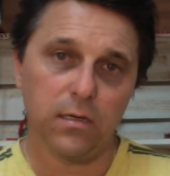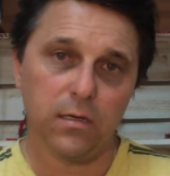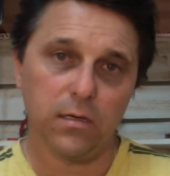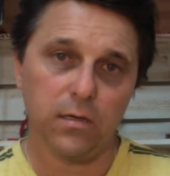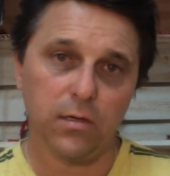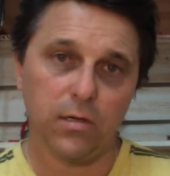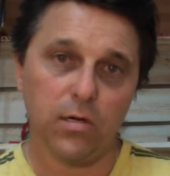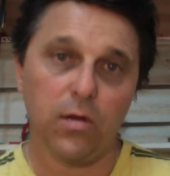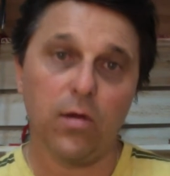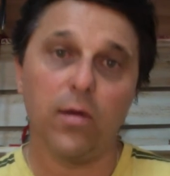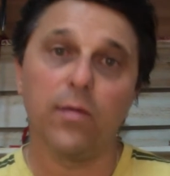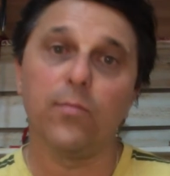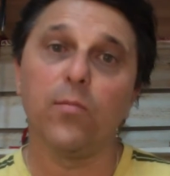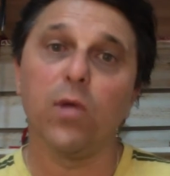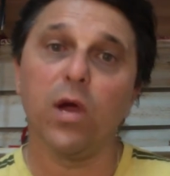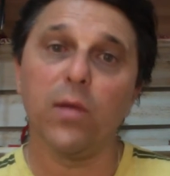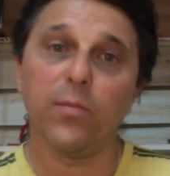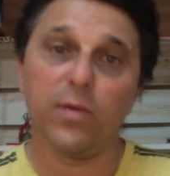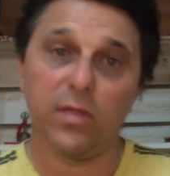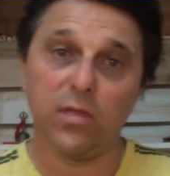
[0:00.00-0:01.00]
You know, it
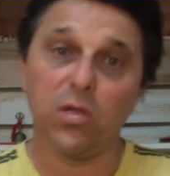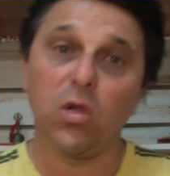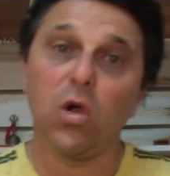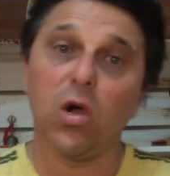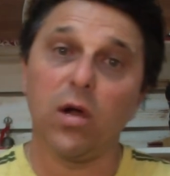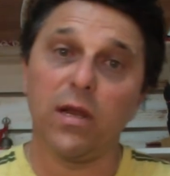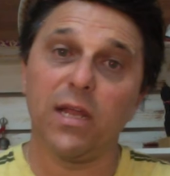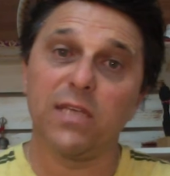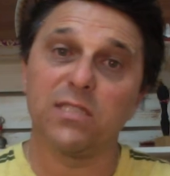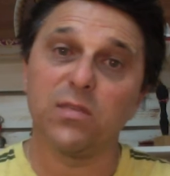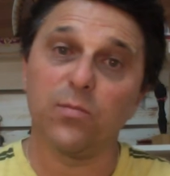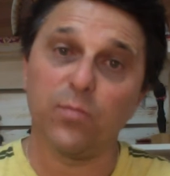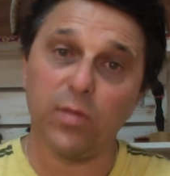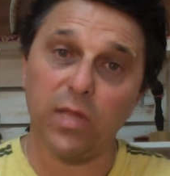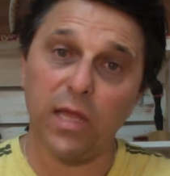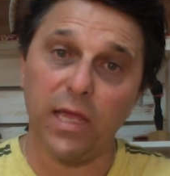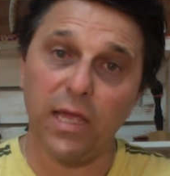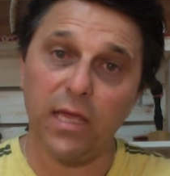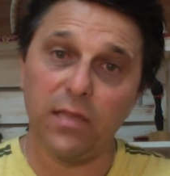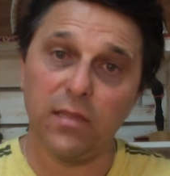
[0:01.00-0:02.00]
might be that God has a
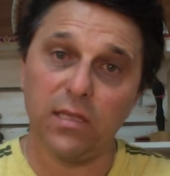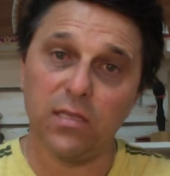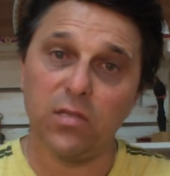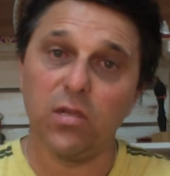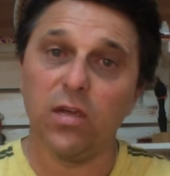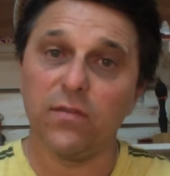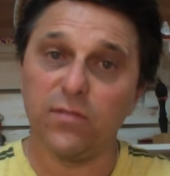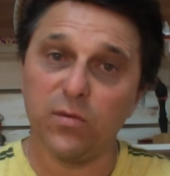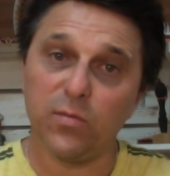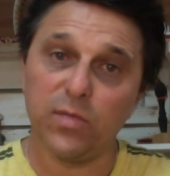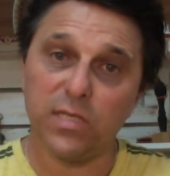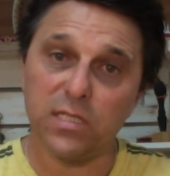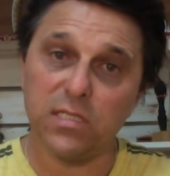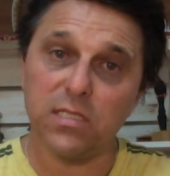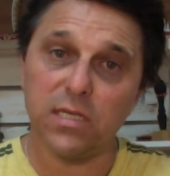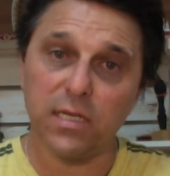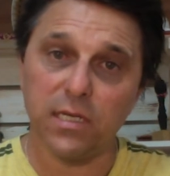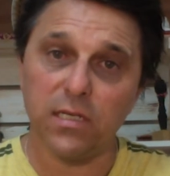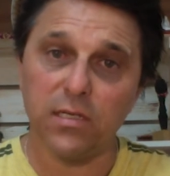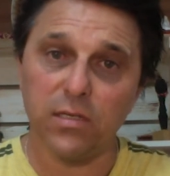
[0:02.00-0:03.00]
plan that you have to be
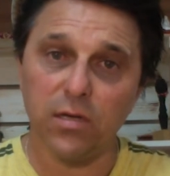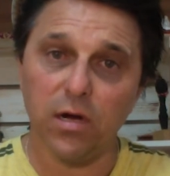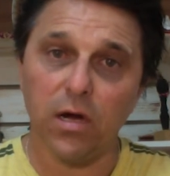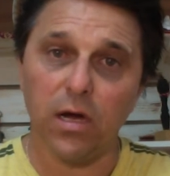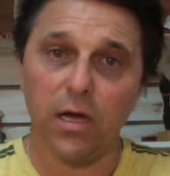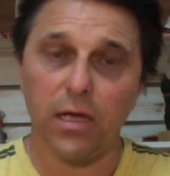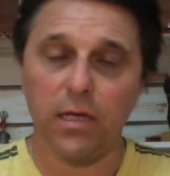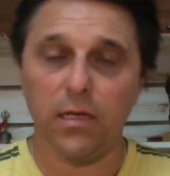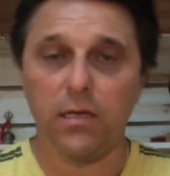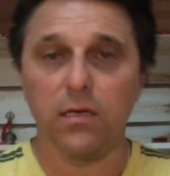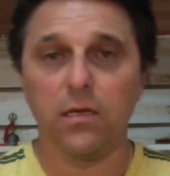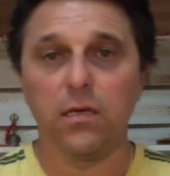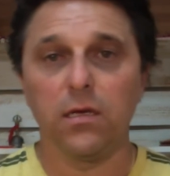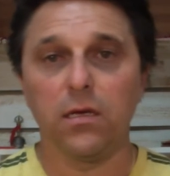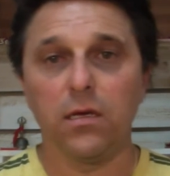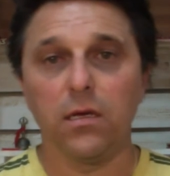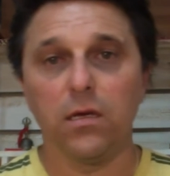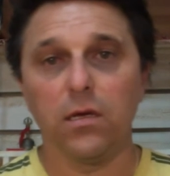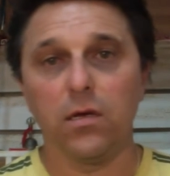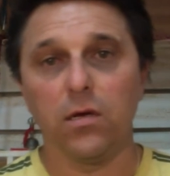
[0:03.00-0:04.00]
sick and die,
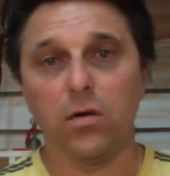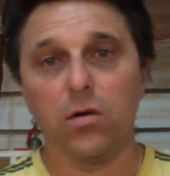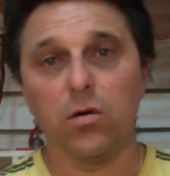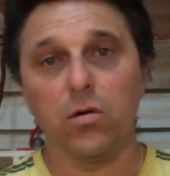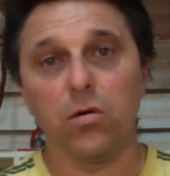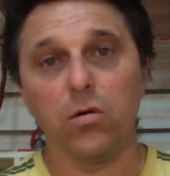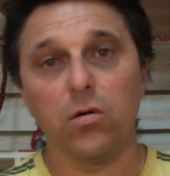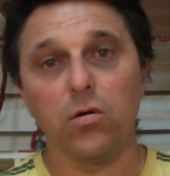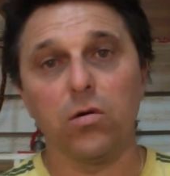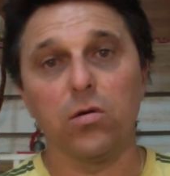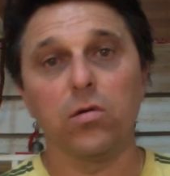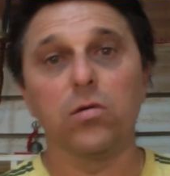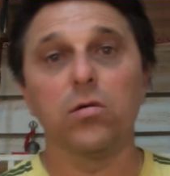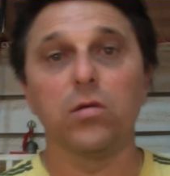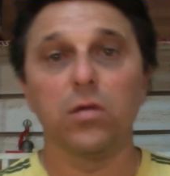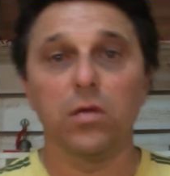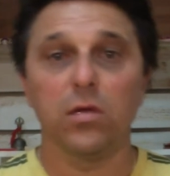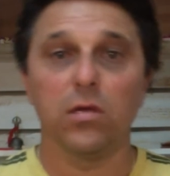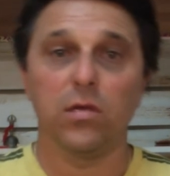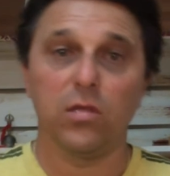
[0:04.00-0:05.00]
or
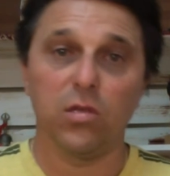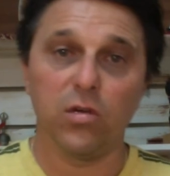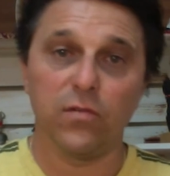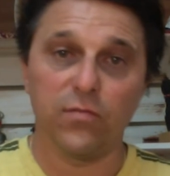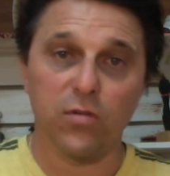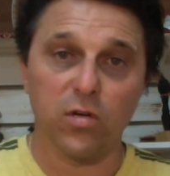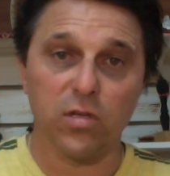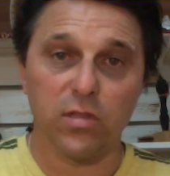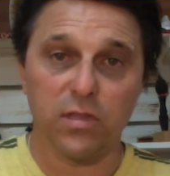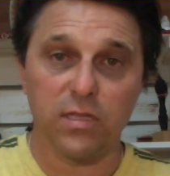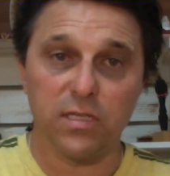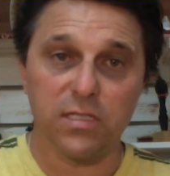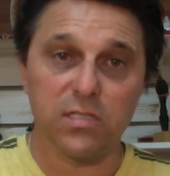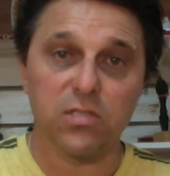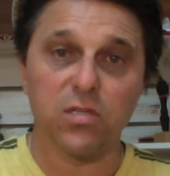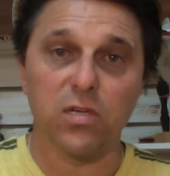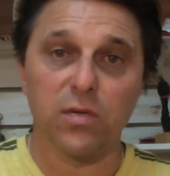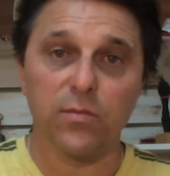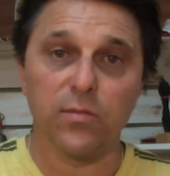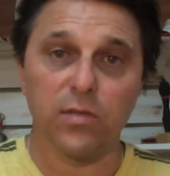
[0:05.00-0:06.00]
you've got this
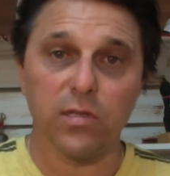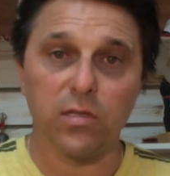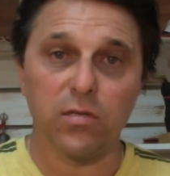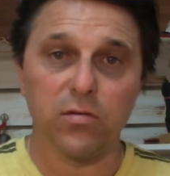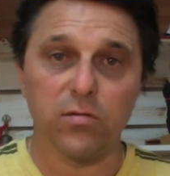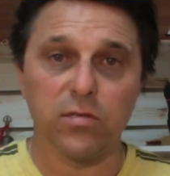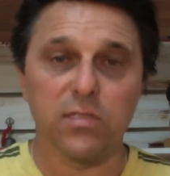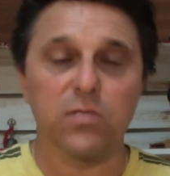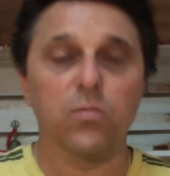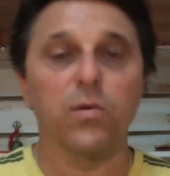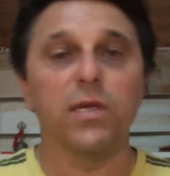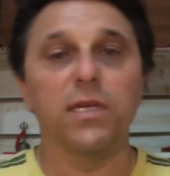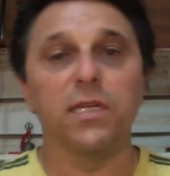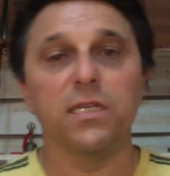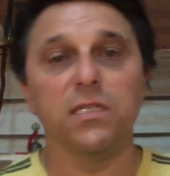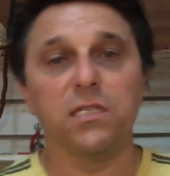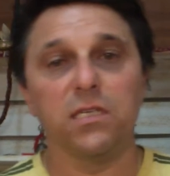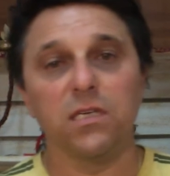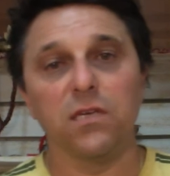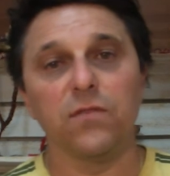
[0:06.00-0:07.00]
terminal illness, we need
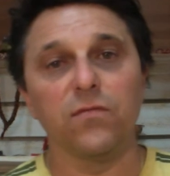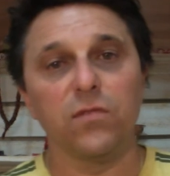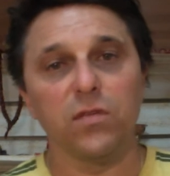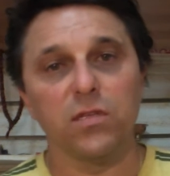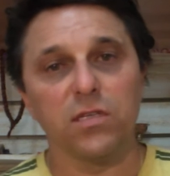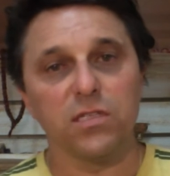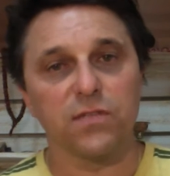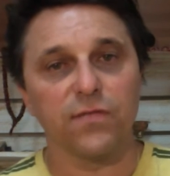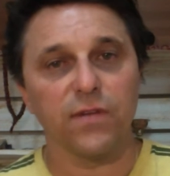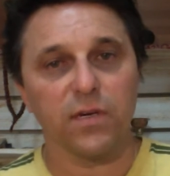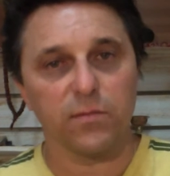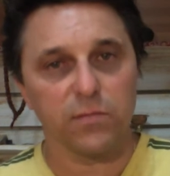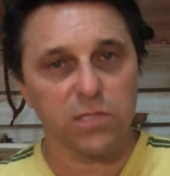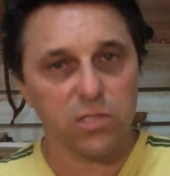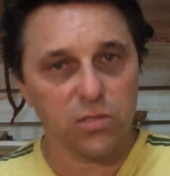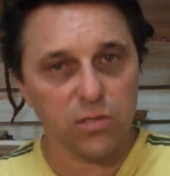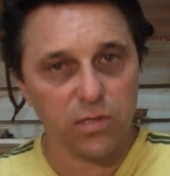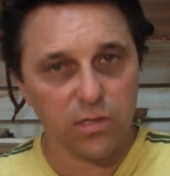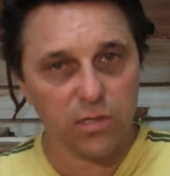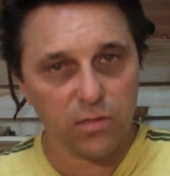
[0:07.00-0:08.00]
to give you this
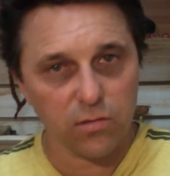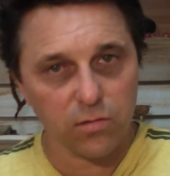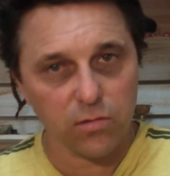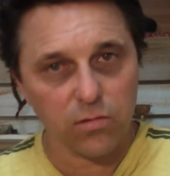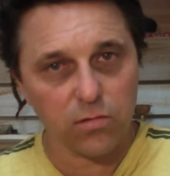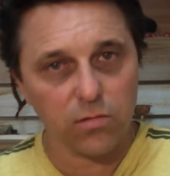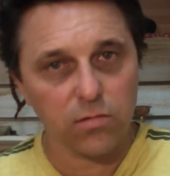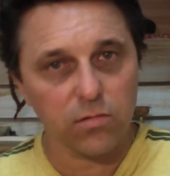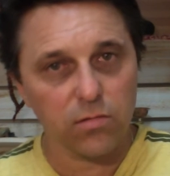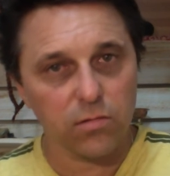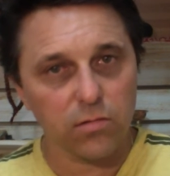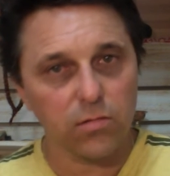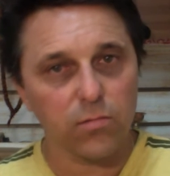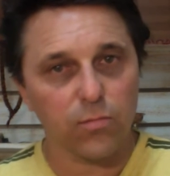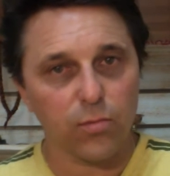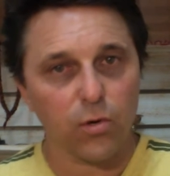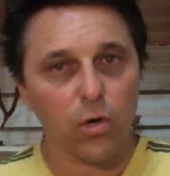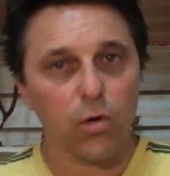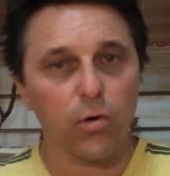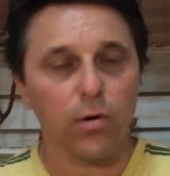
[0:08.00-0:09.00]
pharmaceutical
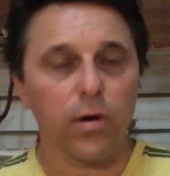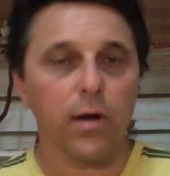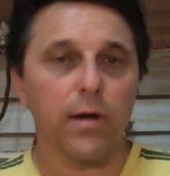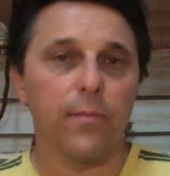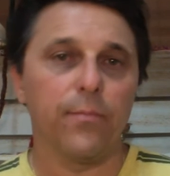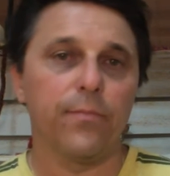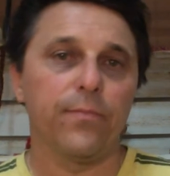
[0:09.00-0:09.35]
program.